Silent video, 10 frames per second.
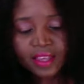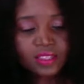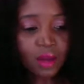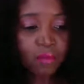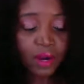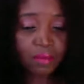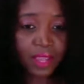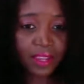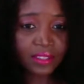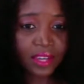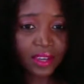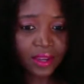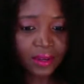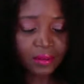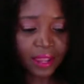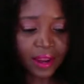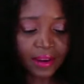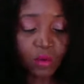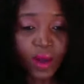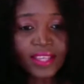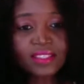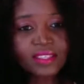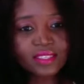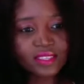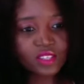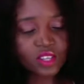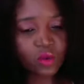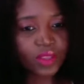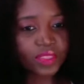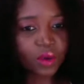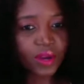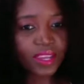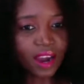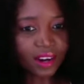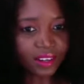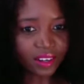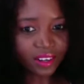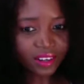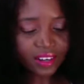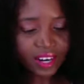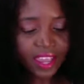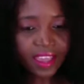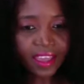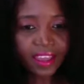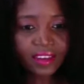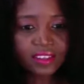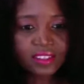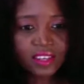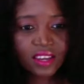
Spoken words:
someone made an unwise decision when they were younger, and